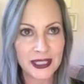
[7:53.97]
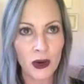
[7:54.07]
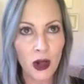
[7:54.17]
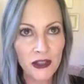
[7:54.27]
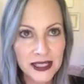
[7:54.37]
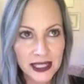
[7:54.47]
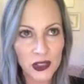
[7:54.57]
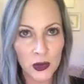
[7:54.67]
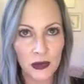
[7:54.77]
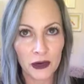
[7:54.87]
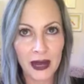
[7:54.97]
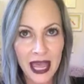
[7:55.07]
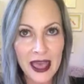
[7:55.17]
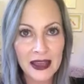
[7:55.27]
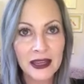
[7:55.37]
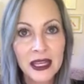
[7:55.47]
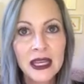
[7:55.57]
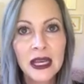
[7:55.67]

And so all these things are going through my head,